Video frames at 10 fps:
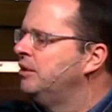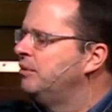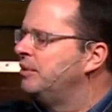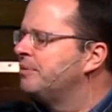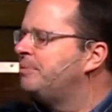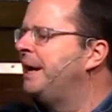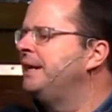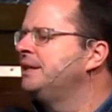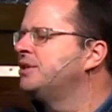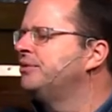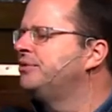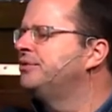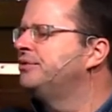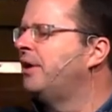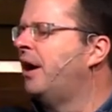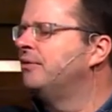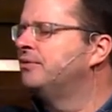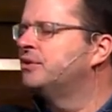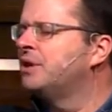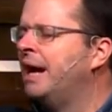We repent of
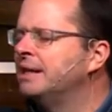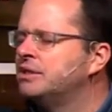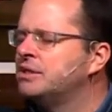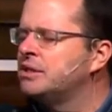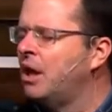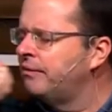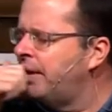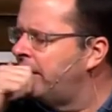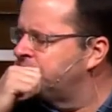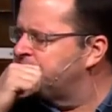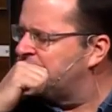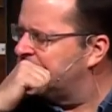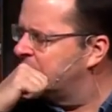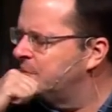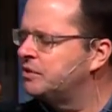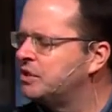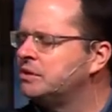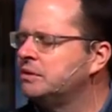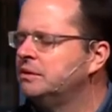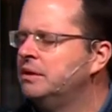trying to solve our own problems.
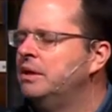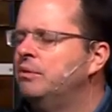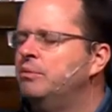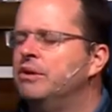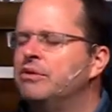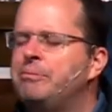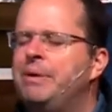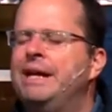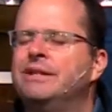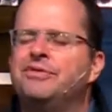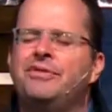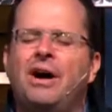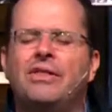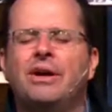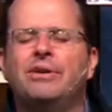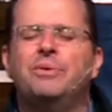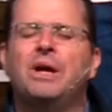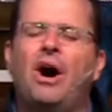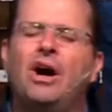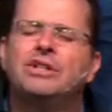We repent, Father, and we
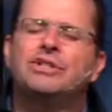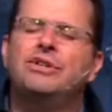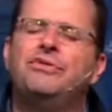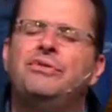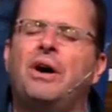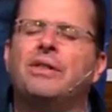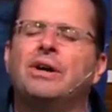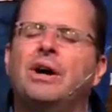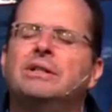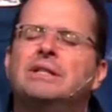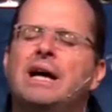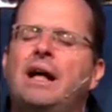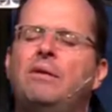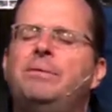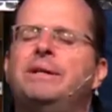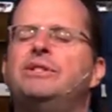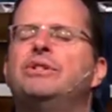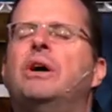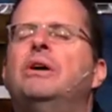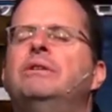ask you, Father God, to help us
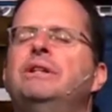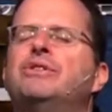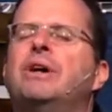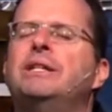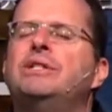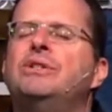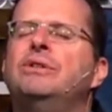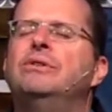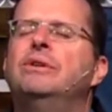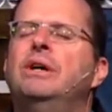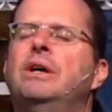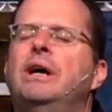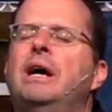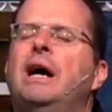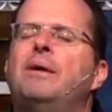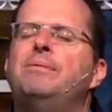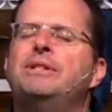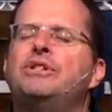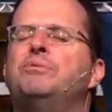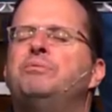to only trust you. Help
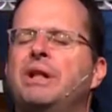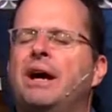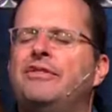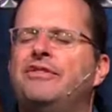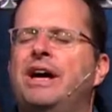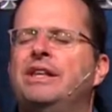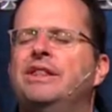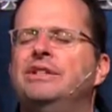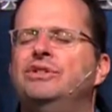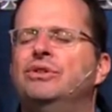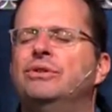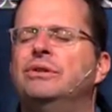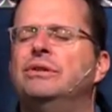us to put our faith in you.